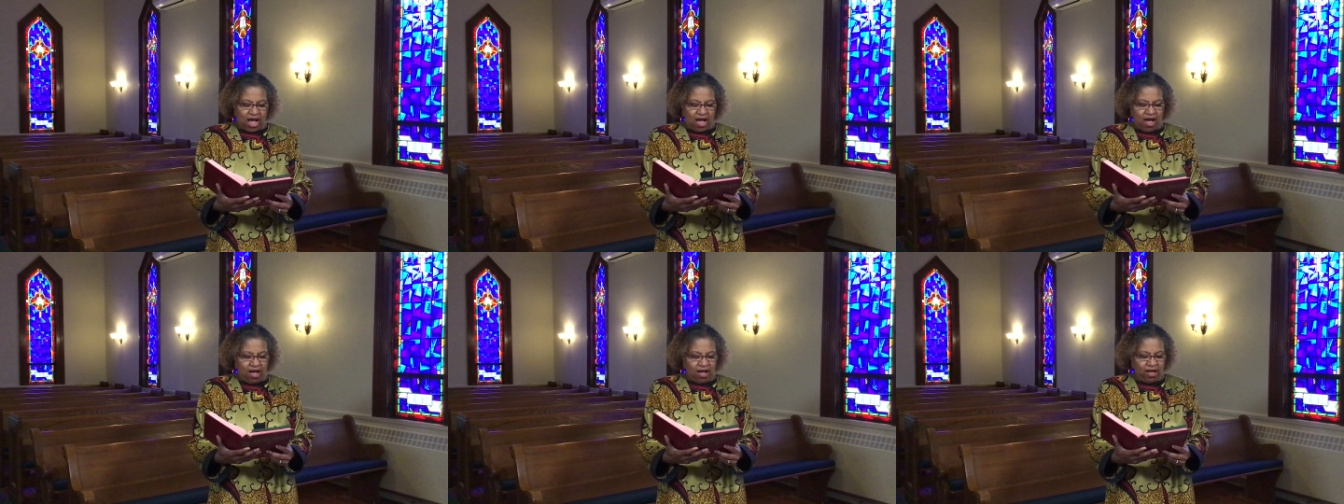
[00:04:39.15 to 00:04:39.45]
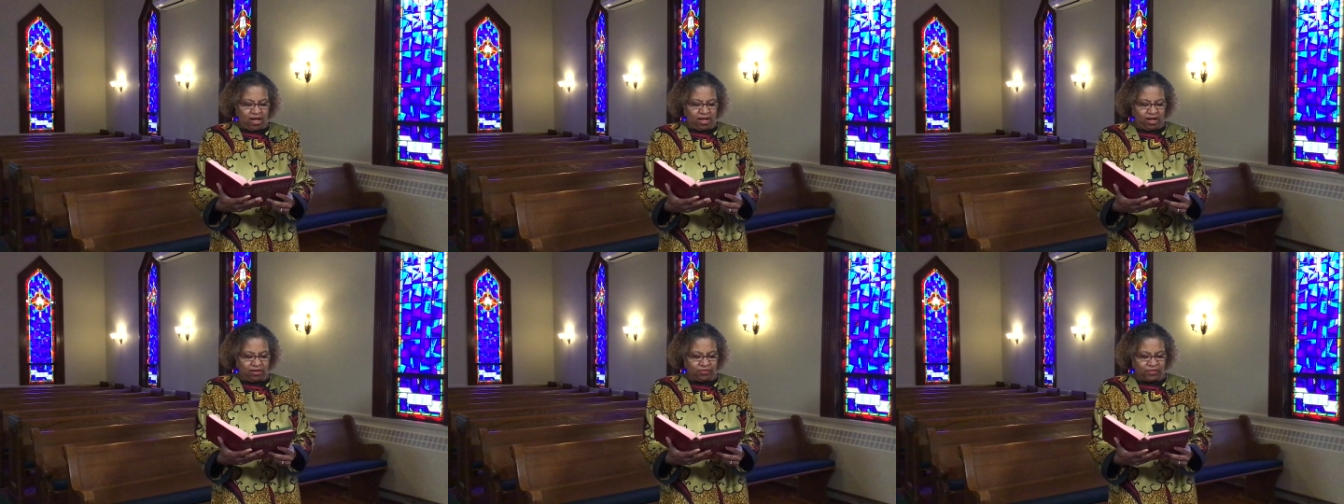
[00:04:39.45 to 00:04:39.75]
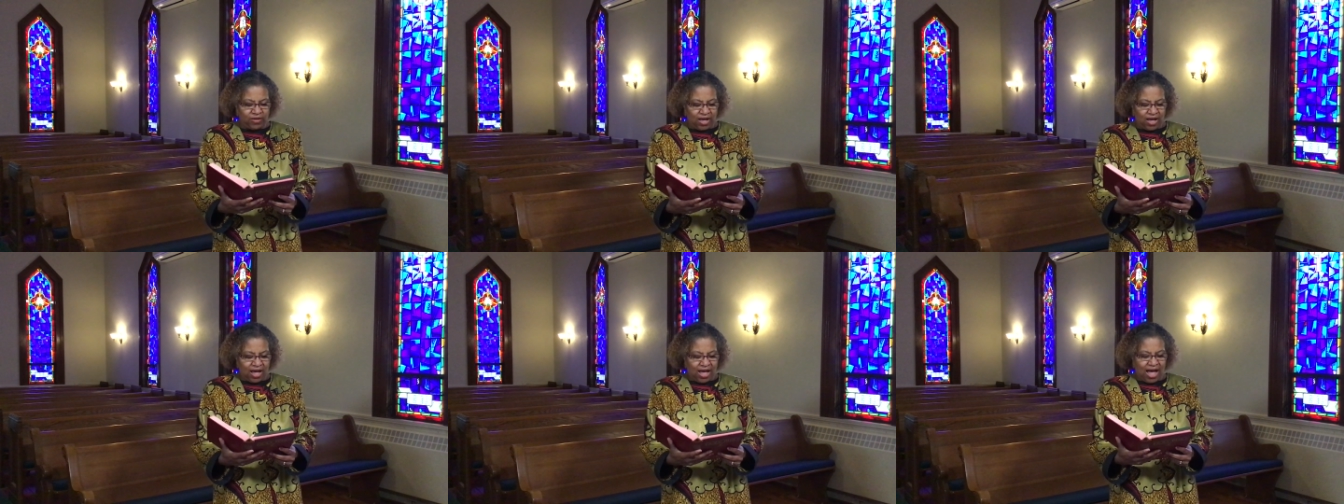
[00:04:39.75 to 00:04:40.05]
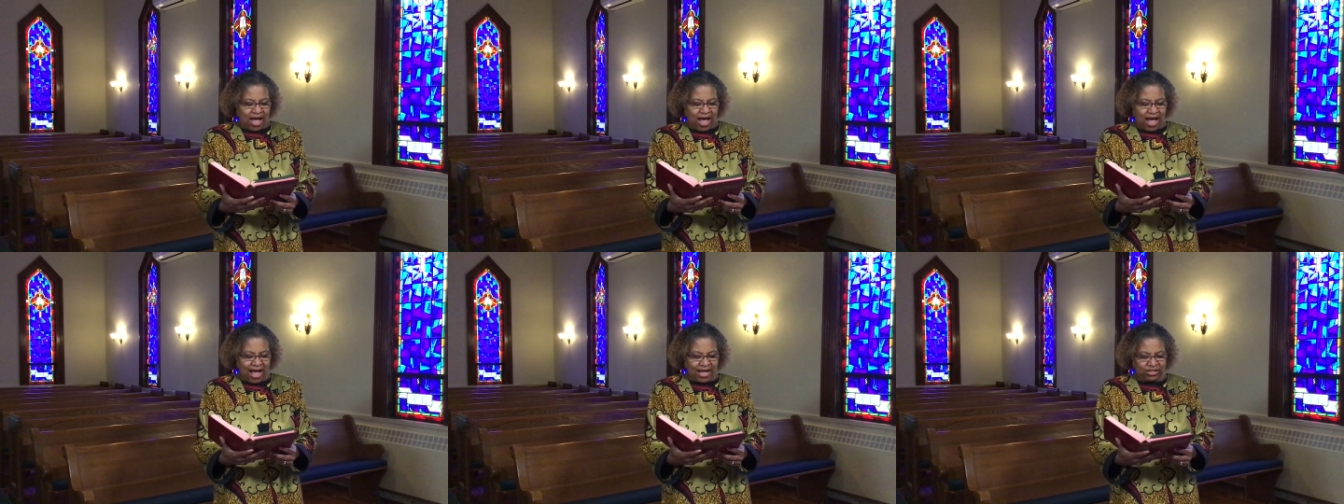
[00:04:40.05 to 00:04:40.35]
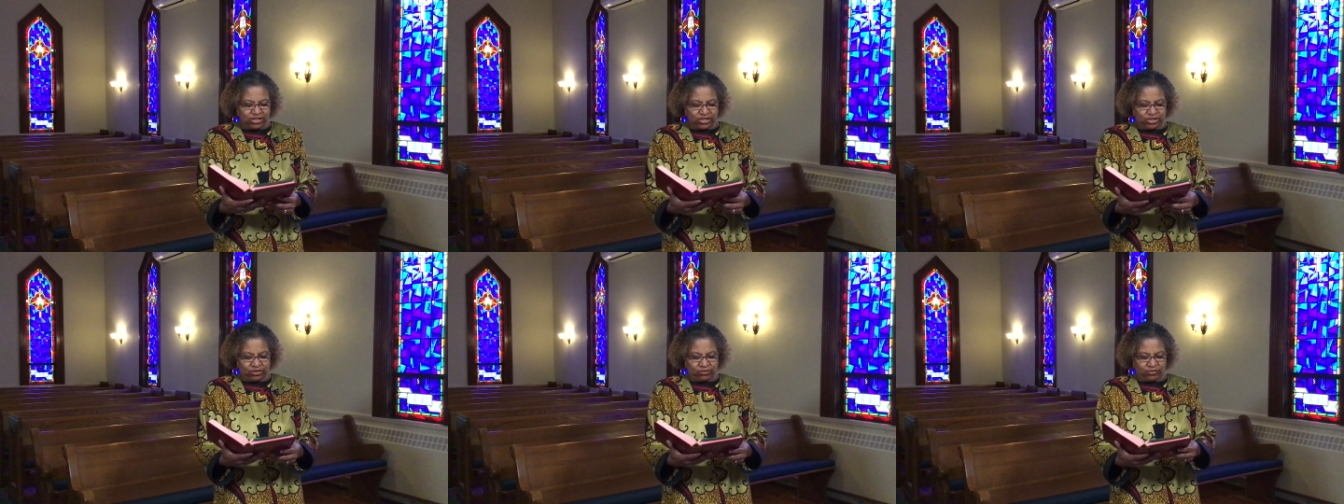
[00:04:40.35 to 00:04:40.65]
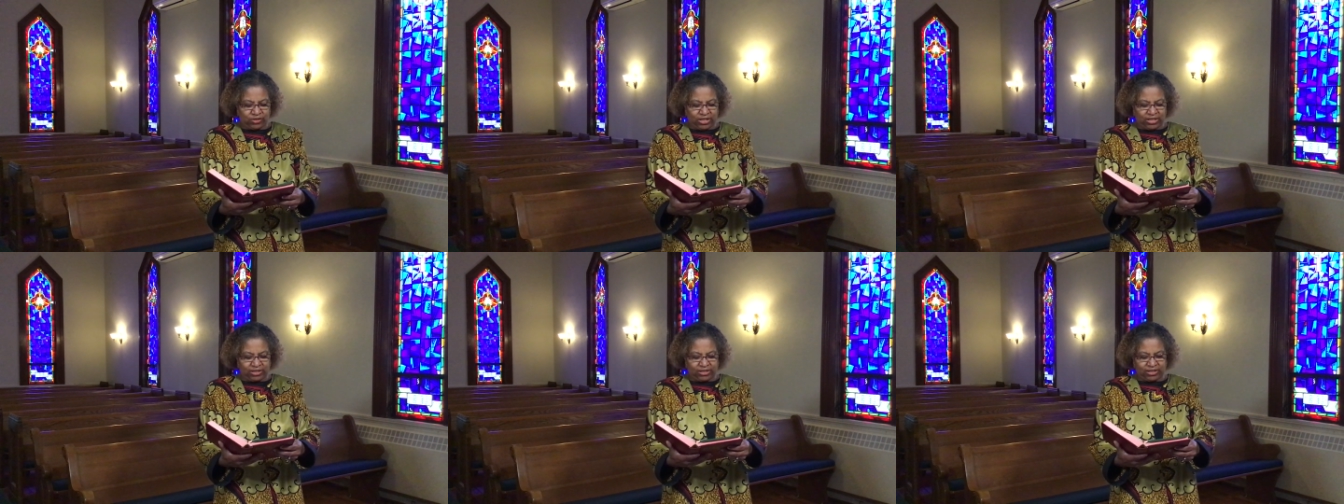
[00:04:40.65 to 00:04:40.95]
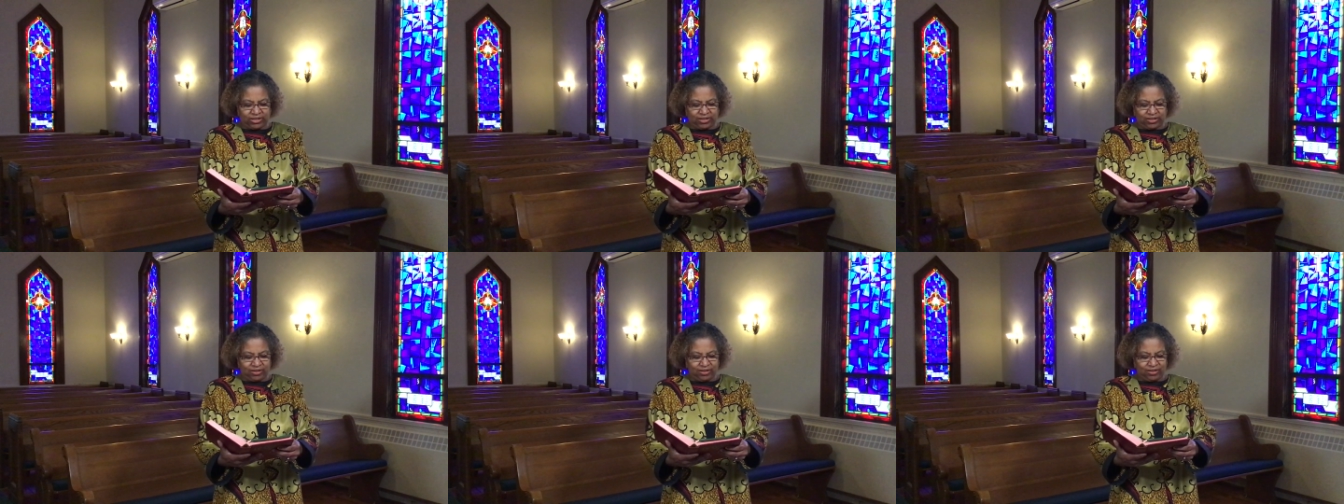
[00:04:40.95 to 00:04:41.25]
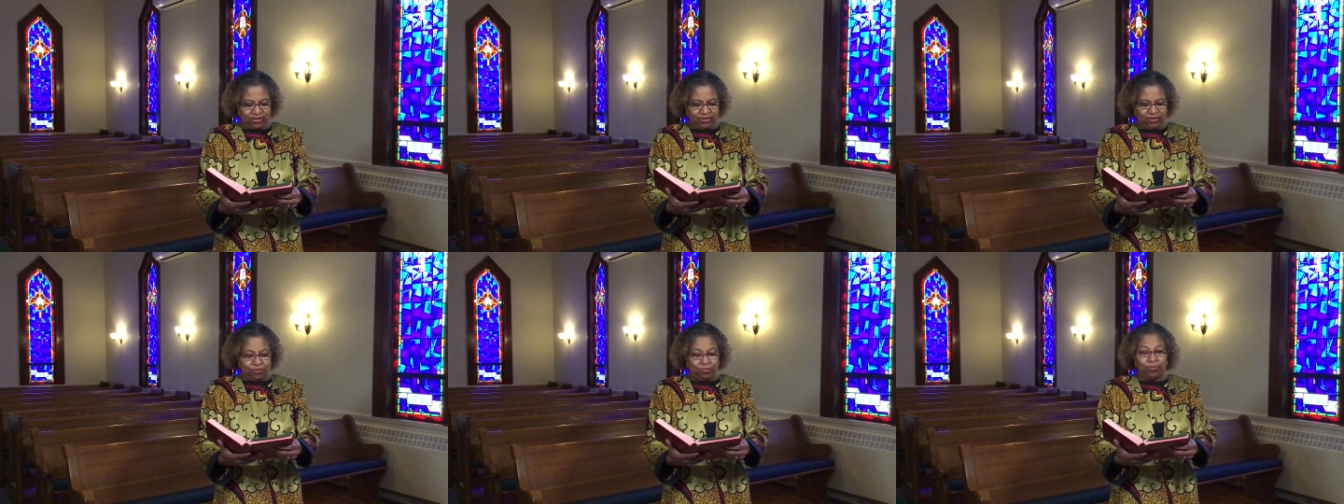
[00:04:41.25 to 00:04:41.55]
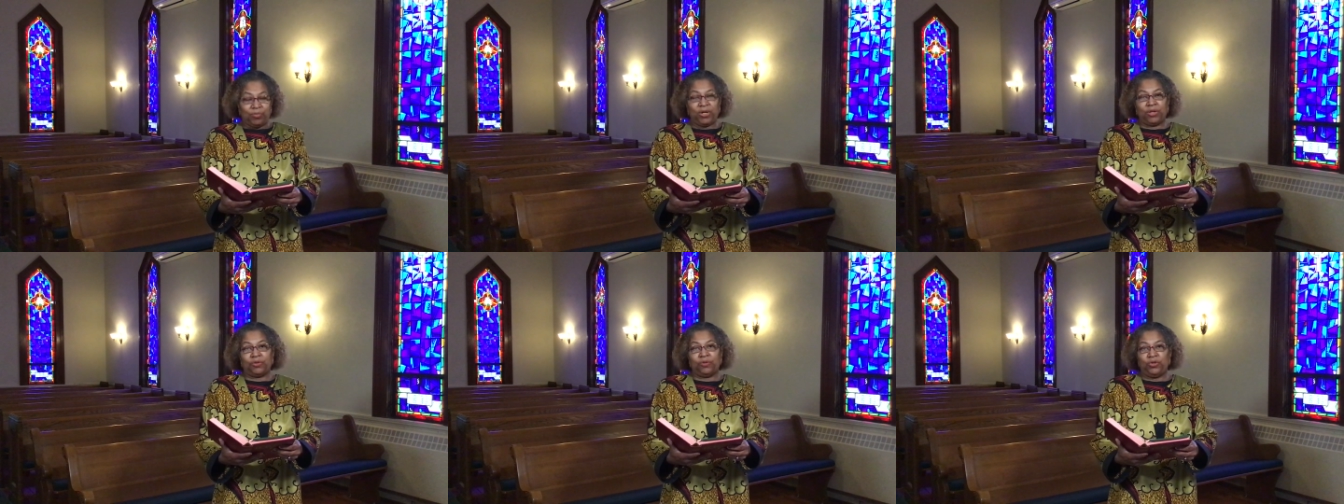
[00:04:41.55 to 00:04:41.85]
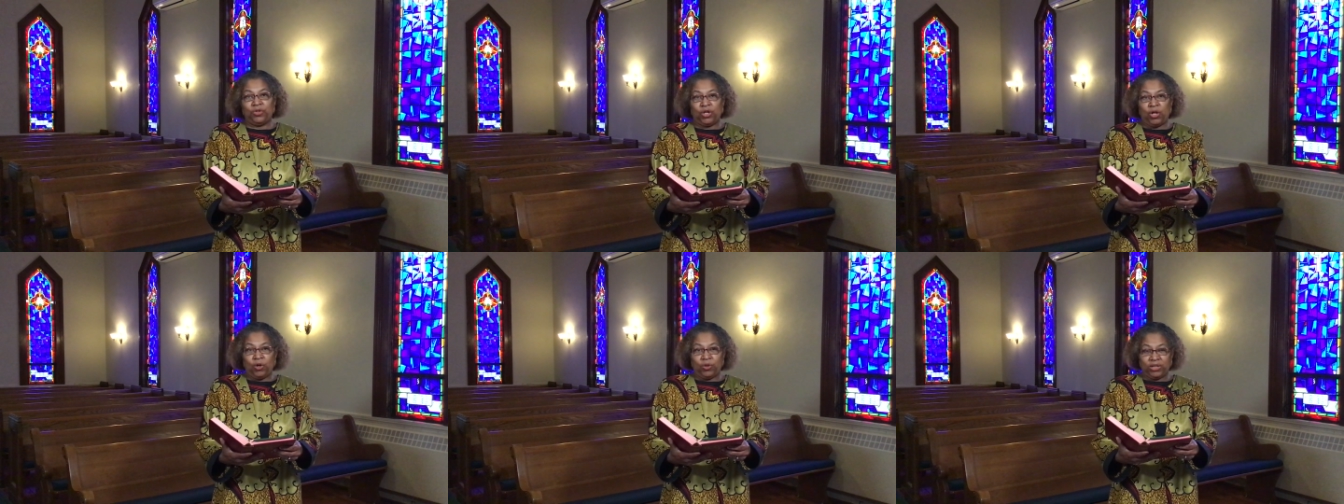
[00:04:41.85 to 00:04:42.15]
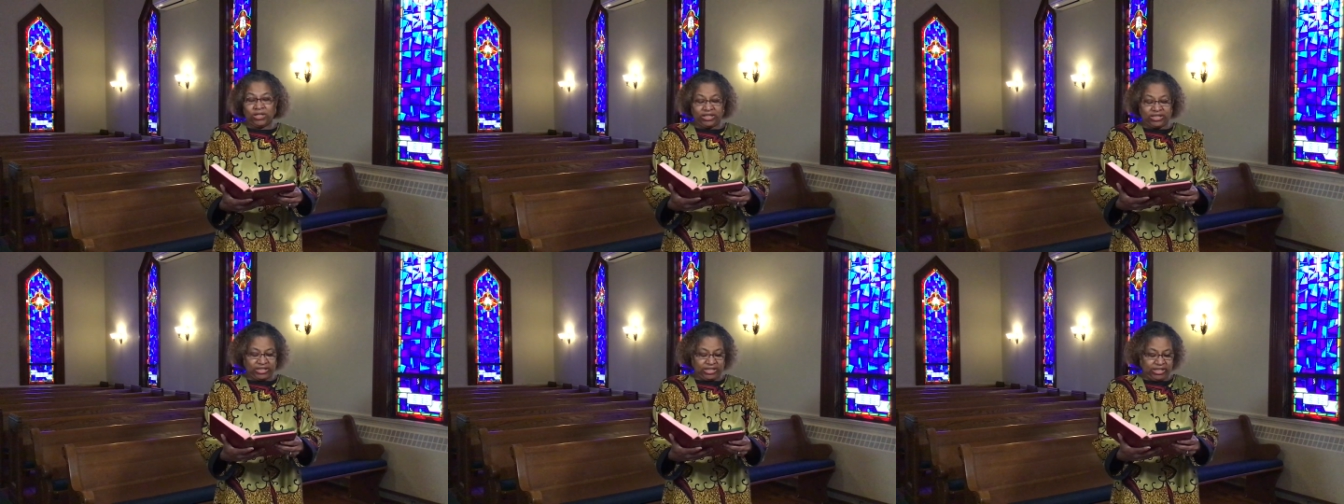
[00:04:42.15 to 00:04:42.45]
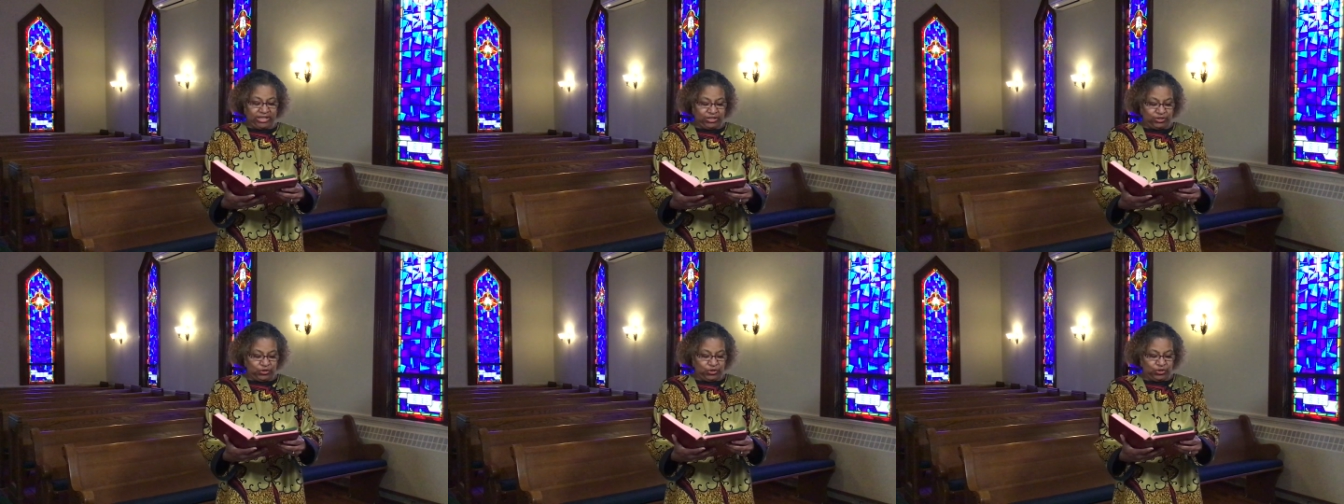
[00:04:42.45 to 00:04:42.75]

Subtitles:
of Ahasuerus, better known as King